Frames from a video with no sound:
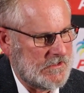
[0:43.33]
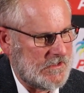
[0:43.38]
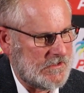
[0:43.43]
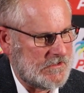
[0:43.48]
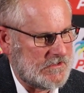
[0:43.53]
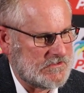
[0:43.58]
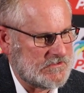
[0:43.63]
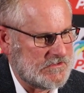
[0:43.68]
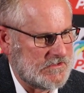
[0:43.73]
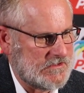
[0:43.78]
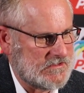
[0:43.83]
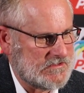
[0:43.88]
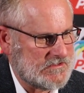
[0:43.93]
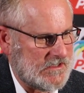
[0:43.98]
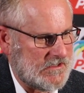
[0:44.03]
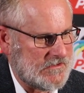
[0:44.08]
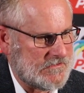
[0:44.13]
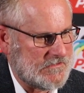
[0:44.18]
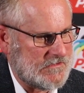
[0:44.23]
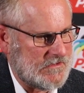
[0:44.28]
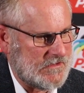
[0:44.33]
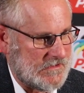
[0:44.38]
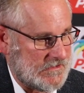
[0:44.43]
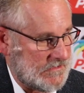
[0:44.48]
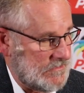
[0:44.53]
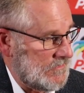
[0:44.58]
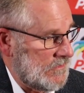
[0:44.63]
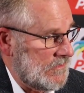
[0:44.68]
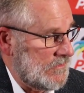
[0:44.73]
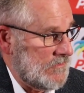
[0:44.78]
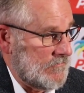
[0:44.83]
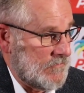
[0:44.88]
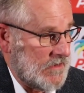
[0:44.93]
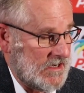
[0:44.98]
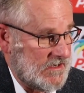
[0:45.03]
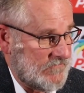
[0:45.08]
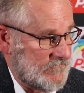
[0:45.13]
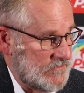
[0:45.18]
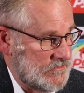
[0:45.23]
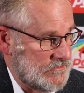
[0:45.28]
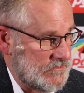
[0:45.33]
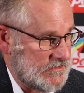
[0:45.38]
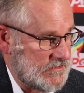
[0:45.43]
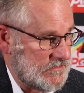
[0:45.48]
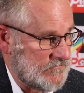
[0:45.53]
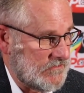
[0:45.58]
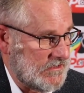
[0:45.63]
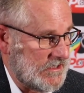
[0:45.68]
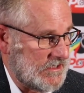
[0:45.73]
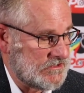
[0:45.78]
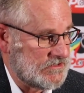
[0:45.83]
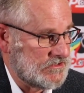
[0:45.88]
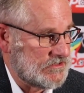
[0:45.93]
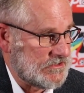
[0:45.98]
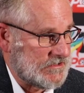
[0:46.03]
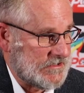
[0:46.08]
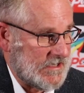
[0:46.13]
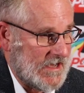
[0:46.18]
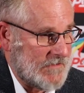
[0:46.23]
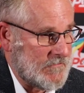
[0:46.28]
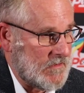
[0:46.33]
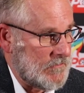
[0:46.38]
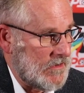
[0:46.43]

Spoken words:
and it turns out, and I might even do it in relation to a game,